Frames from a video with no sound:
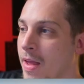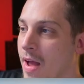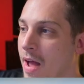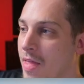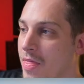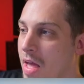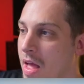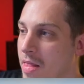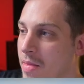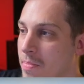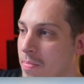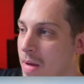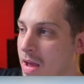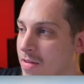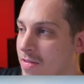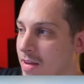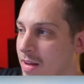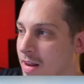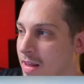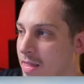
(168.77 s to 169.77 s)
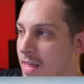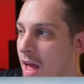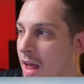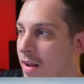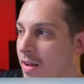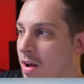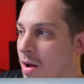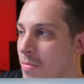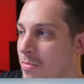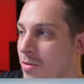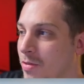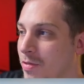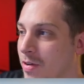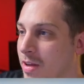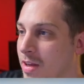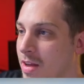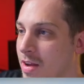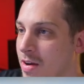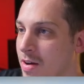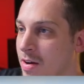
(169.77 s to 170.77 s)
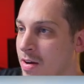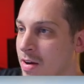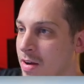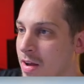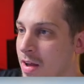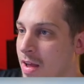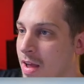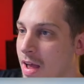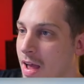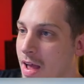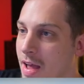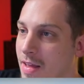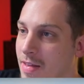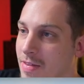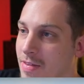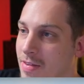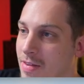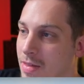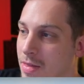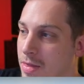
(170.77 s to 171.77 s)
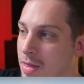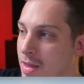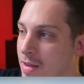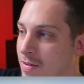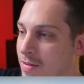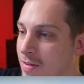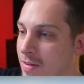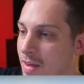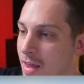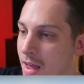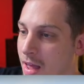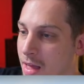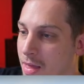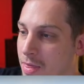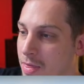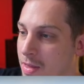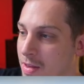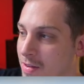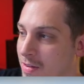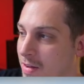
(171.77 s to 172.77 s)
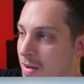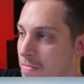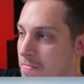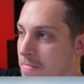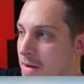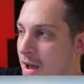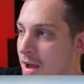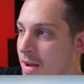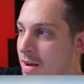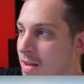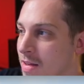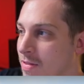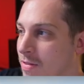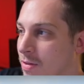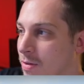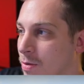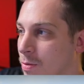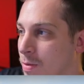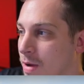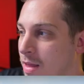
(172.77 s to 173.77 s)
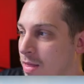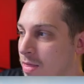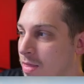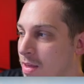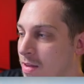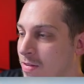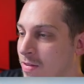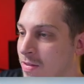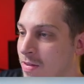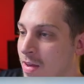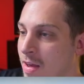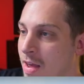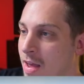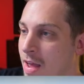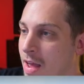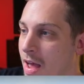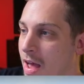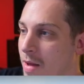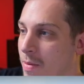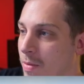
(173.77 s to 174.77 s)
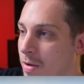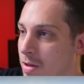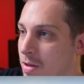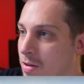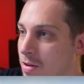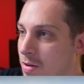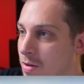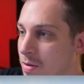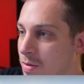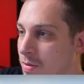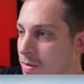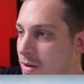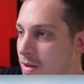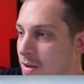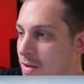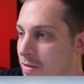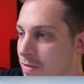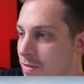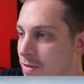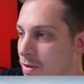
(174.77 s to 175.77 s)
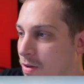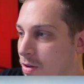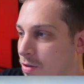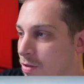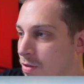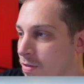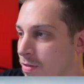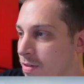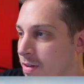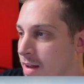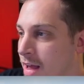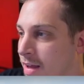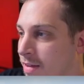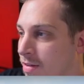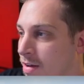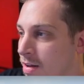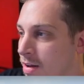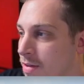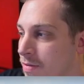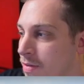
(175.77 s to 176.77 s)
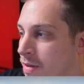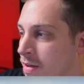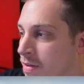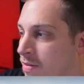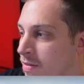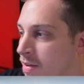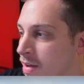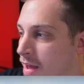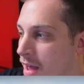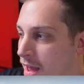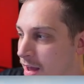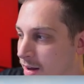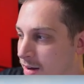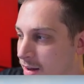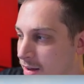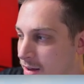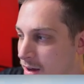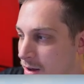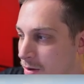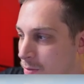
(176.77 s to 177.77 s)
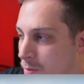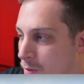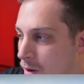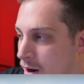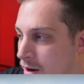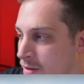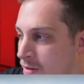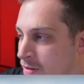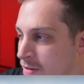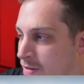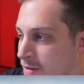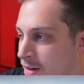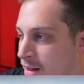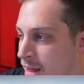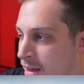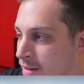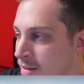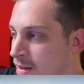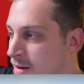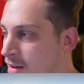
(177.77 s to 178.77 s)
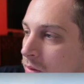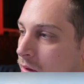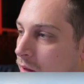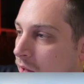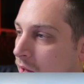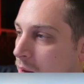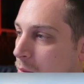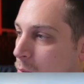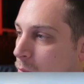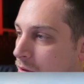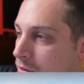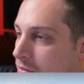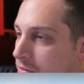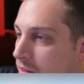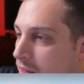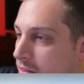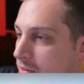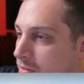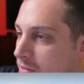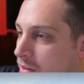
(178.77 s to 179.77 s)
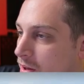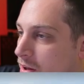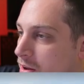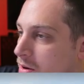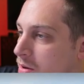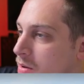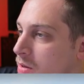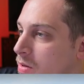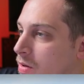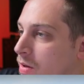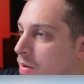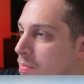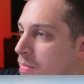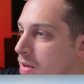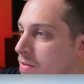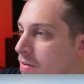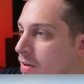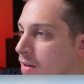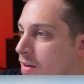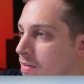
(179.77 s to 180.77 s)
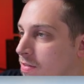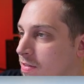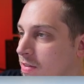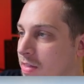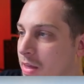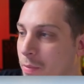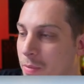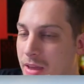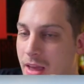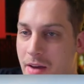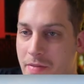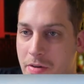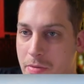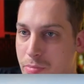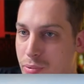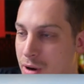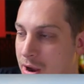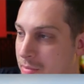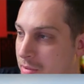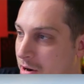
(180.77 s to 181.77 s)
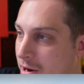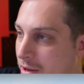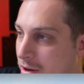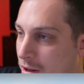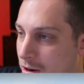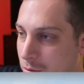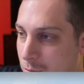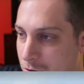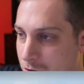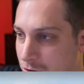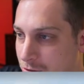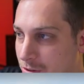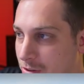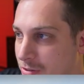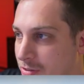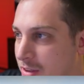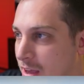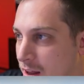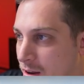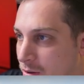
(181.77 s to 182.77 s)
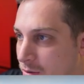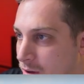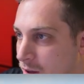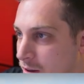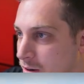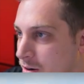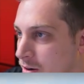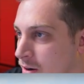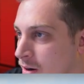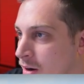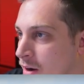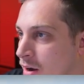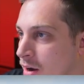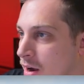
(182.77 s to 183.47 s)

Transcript: And then basically that comes over here and this and this combine into create this. And what you do is you can just select all of this and click on run selected. And once that's done, you can basically see that we have our primary color, which is this yellow color.